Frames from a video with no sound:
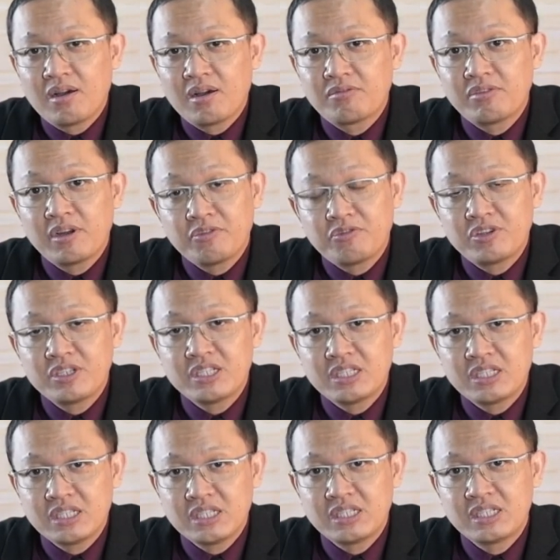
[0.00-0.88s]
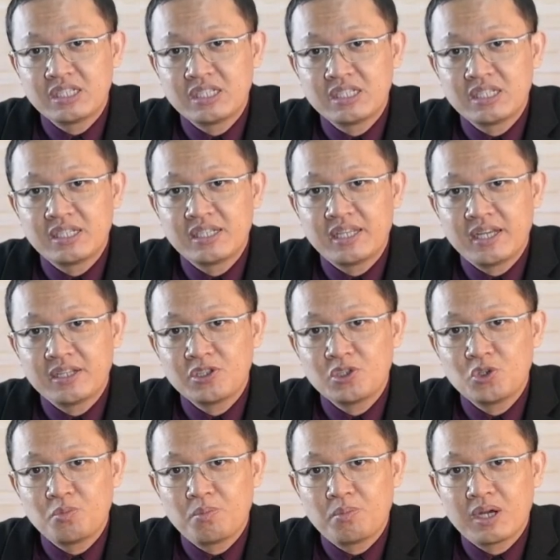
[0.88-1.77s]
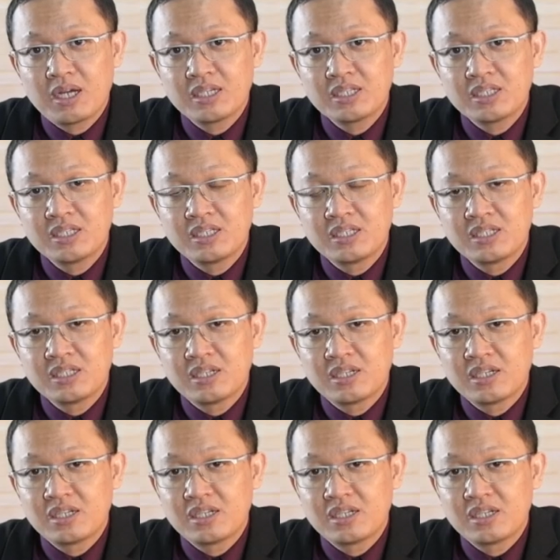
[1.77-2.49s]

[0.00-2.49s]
references that you must